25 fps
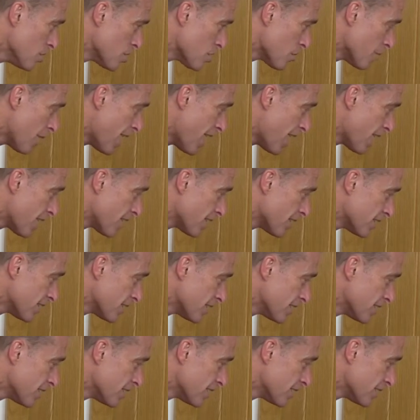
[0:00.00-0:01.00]
the mat.
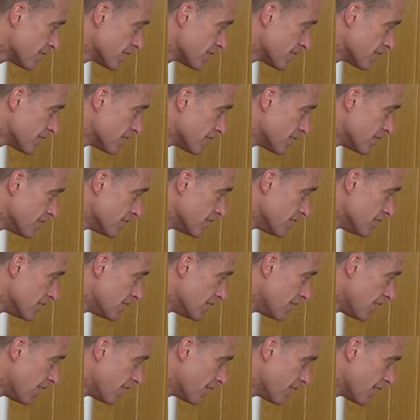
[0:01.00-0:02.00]

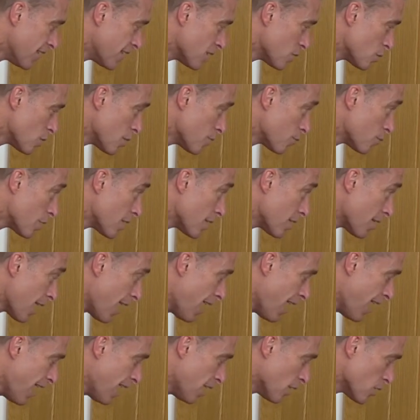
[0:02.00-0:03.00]
And then as we breathe
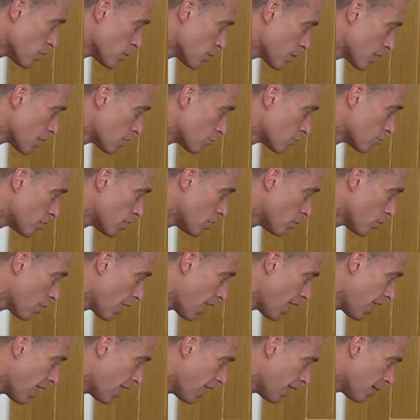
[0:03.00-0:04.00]
out, we're going to
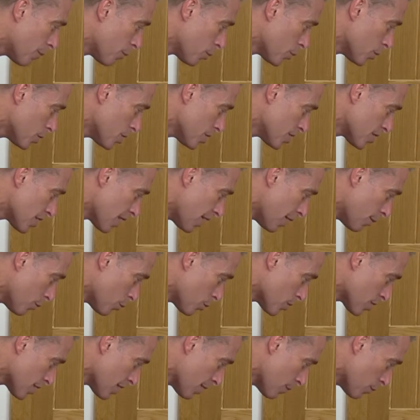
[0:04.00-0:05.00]
roll upwards,
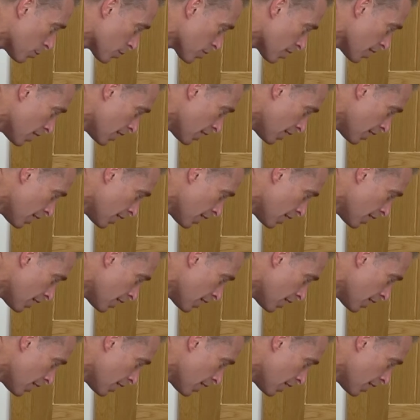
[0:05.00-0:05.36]
upwards, upwards.